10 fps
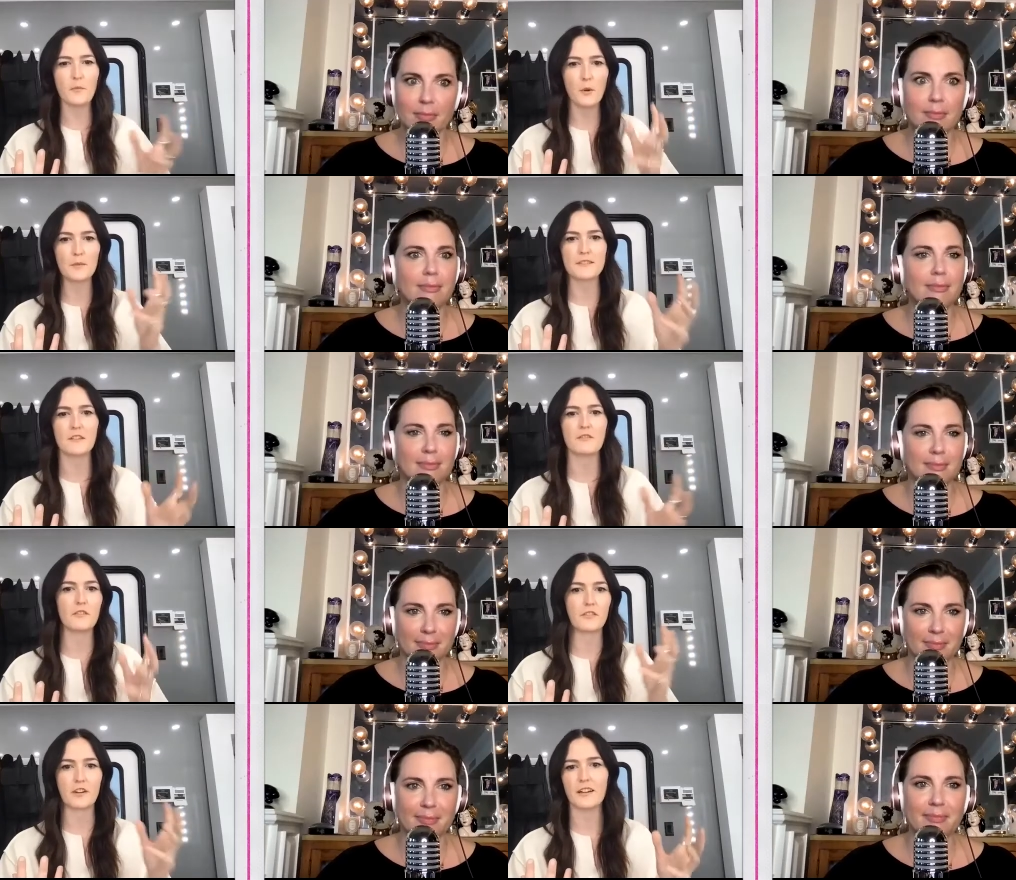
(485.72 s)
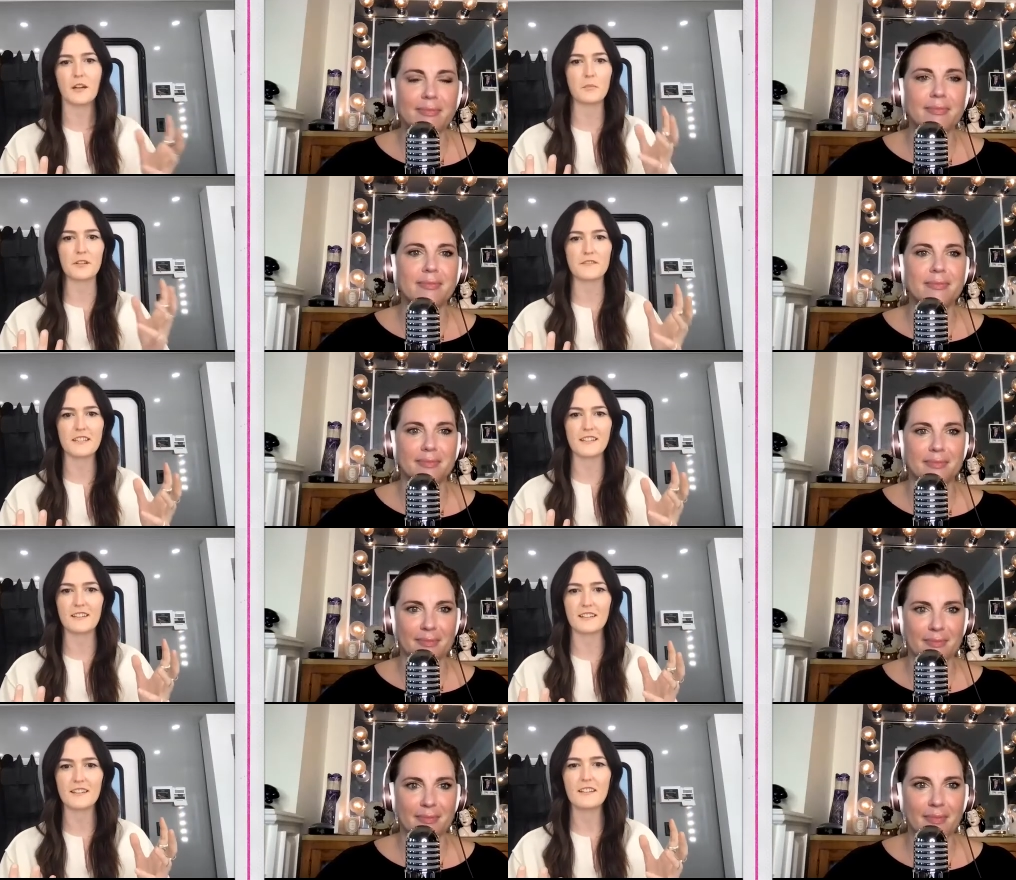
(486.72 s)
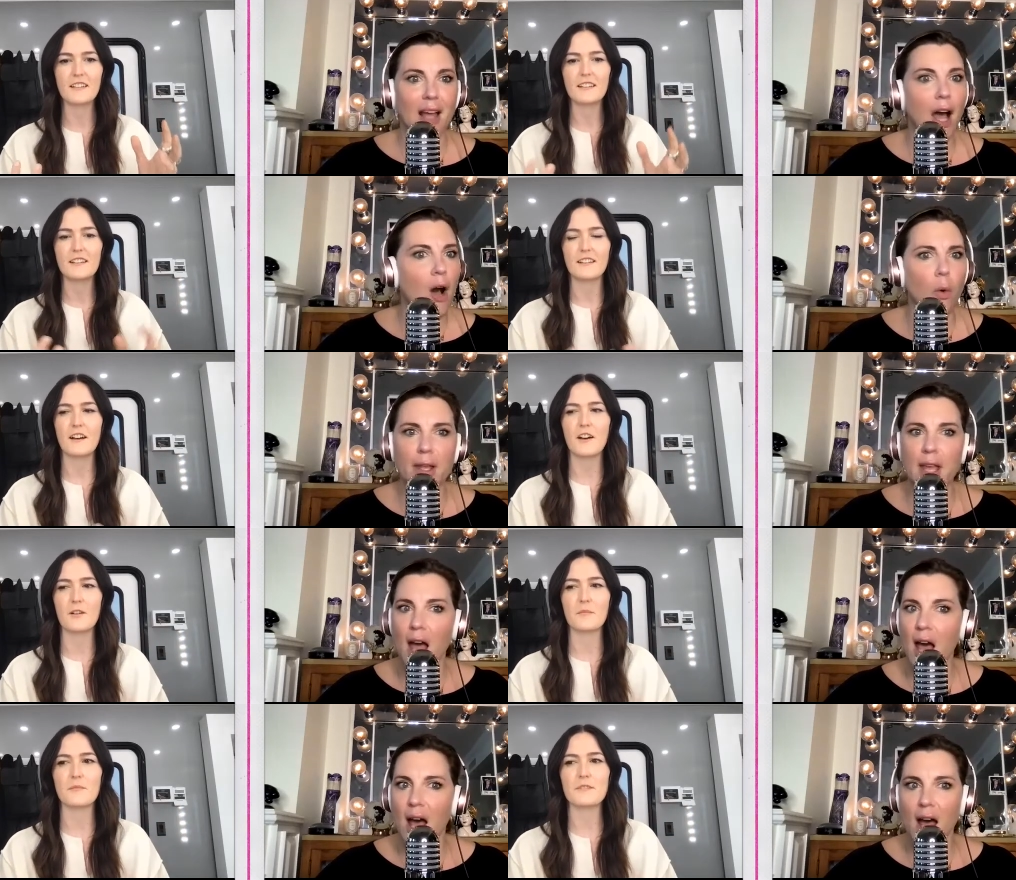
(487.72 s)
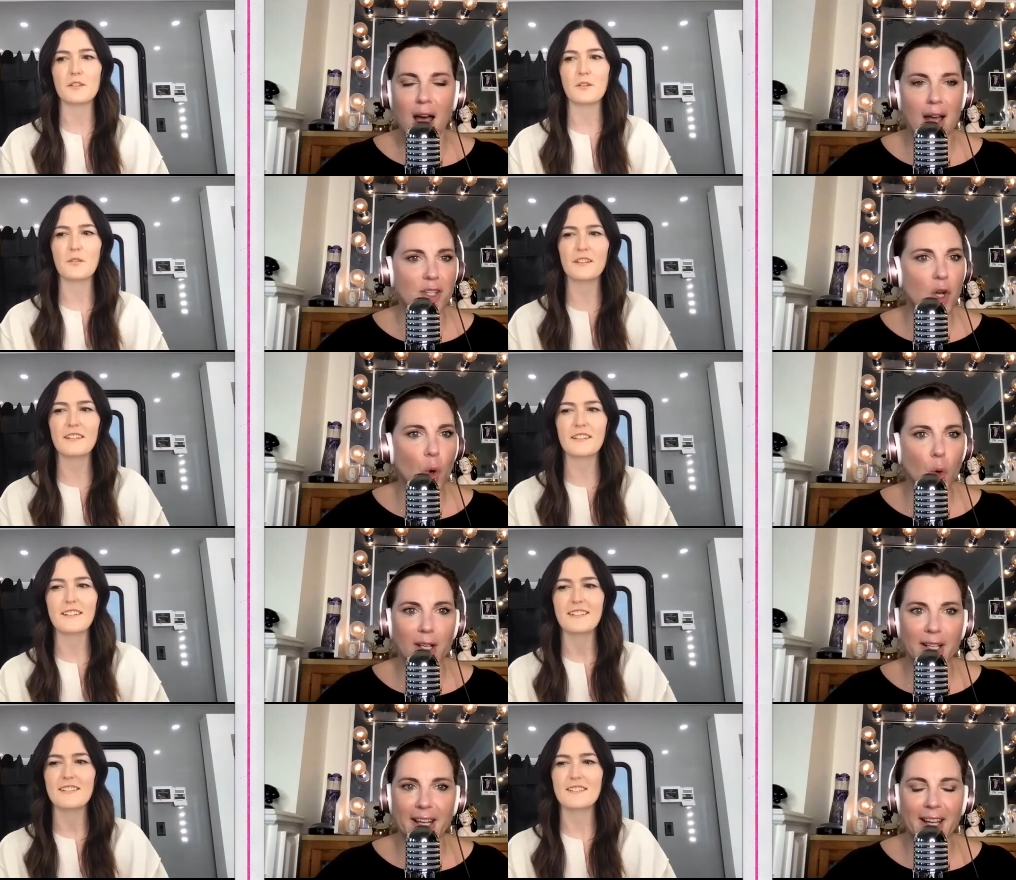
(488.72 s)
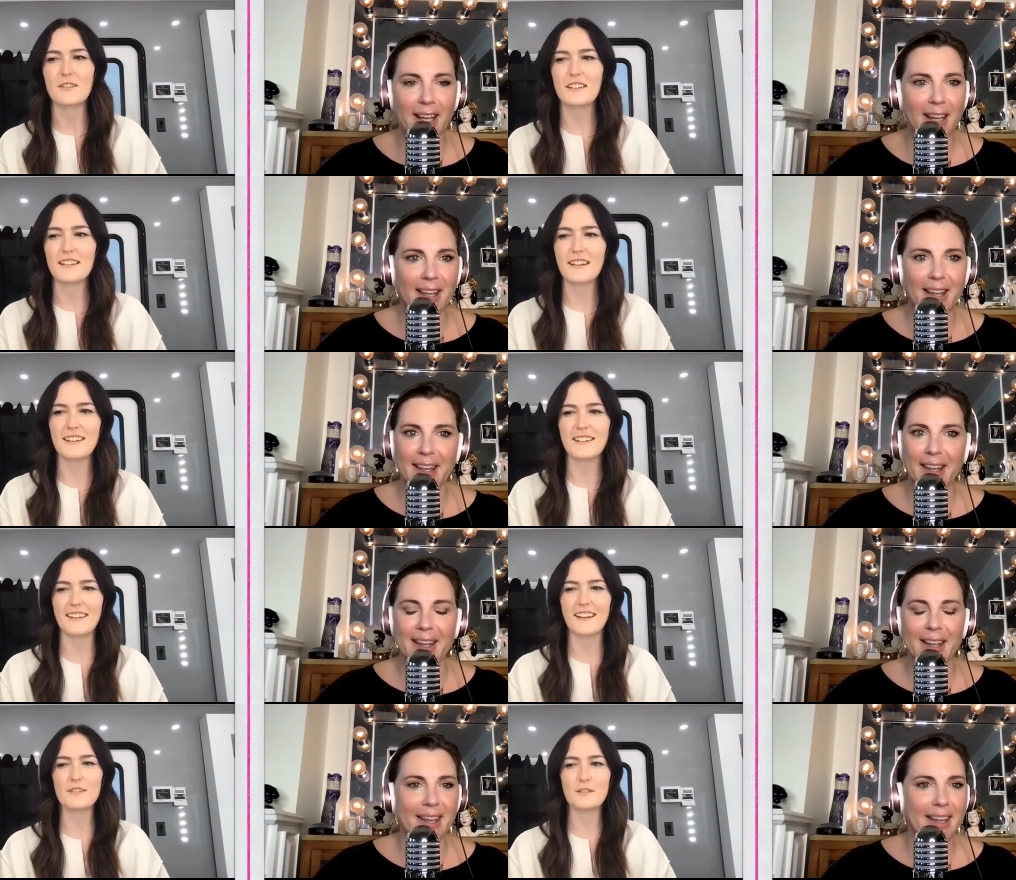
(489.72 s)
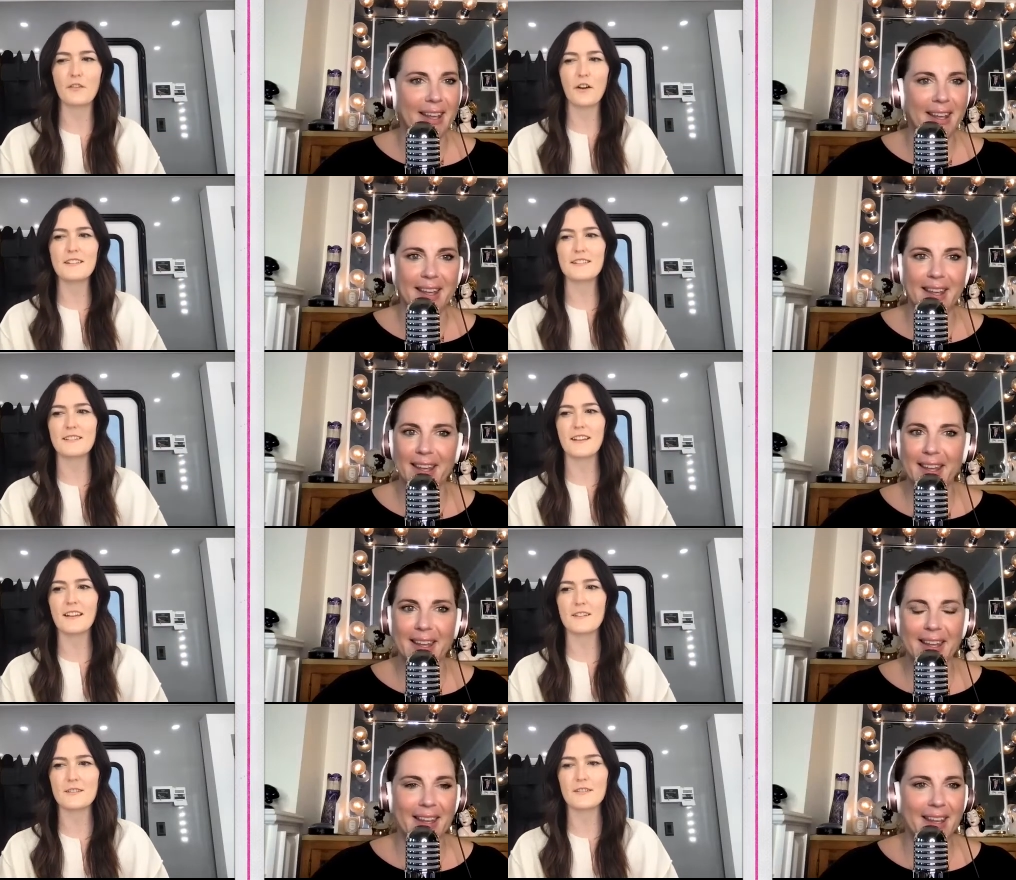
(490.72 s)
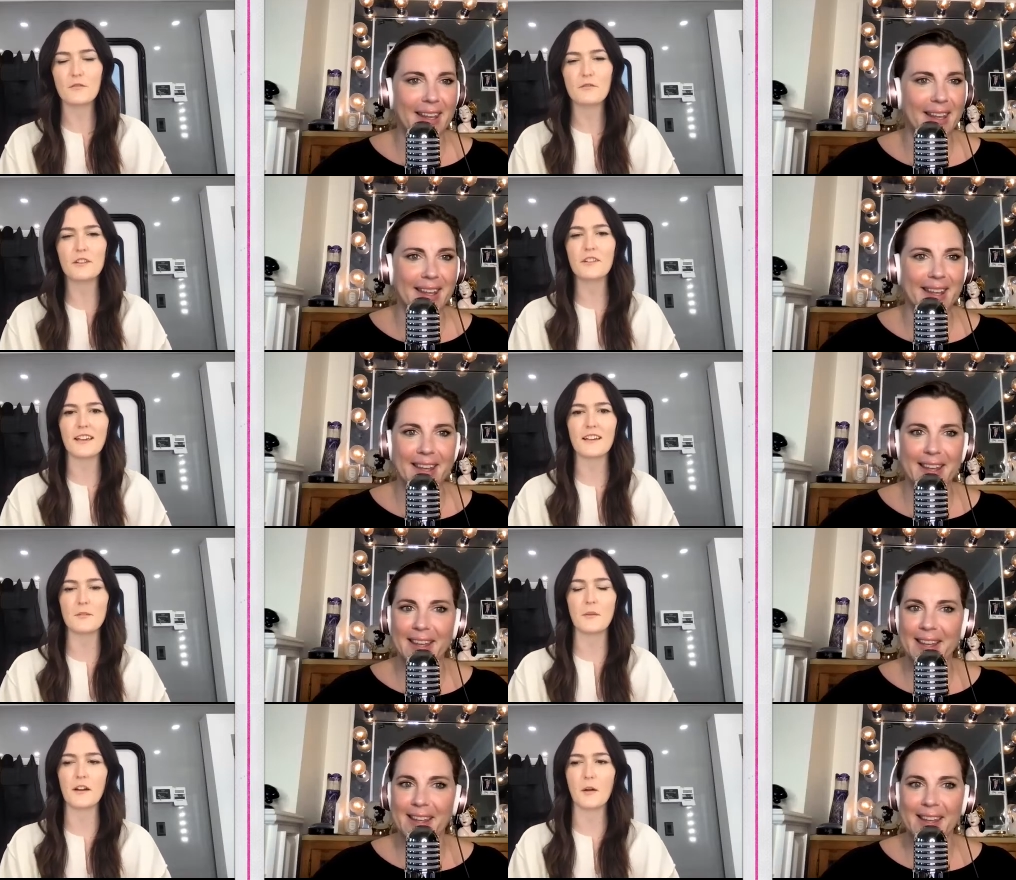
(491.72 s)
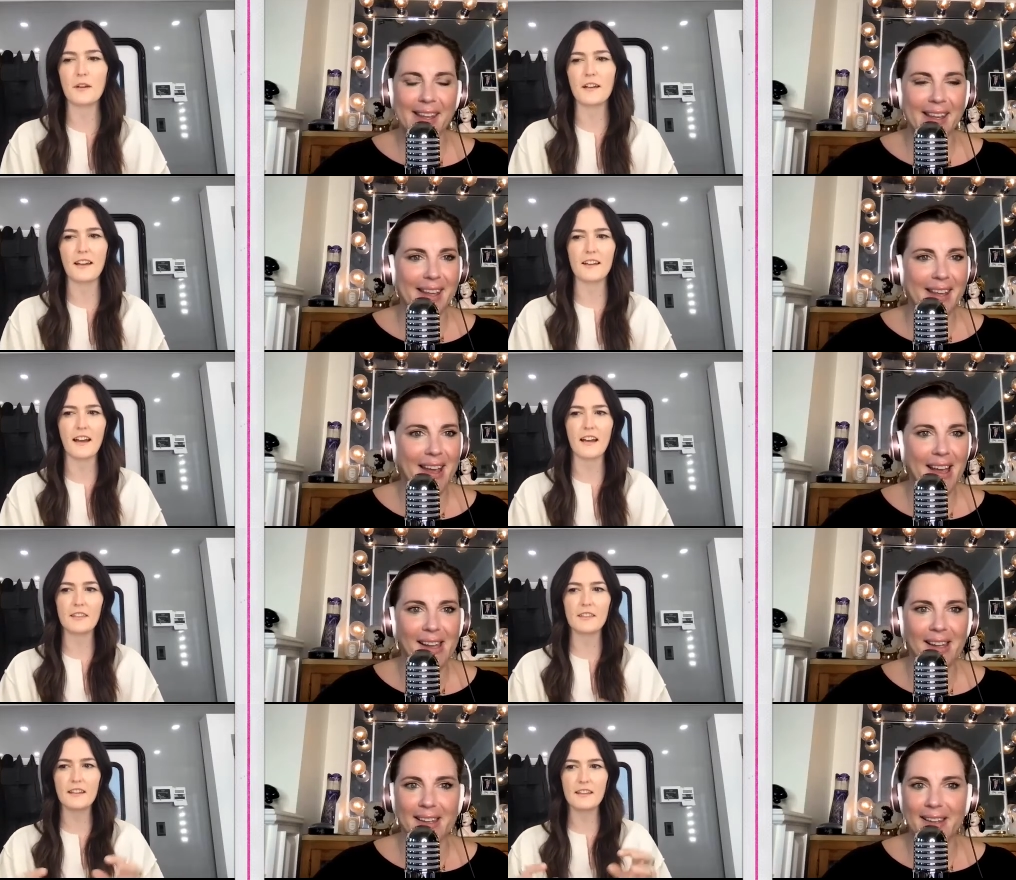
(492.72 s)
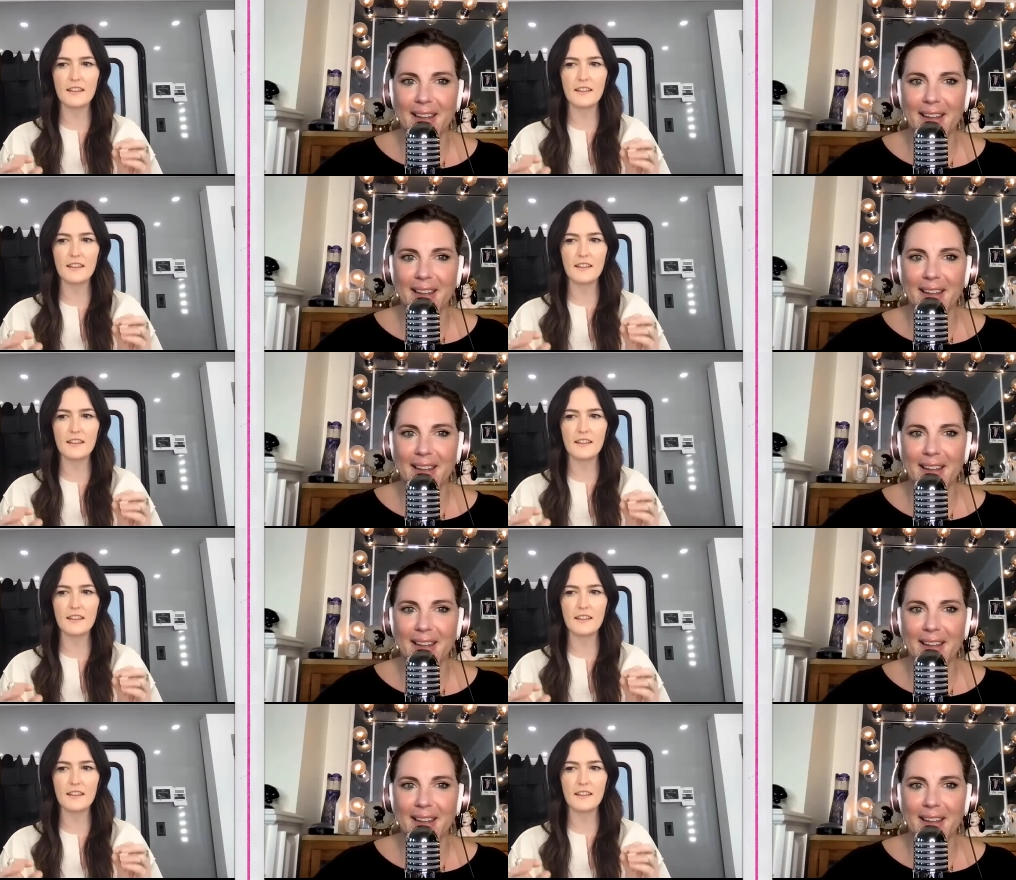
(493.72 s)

Speaker 1: are moments that feel very uplifting
Speaker 2: oh um, yeah, totally
Speaker 1: as far as as the real candy montgomery I, I think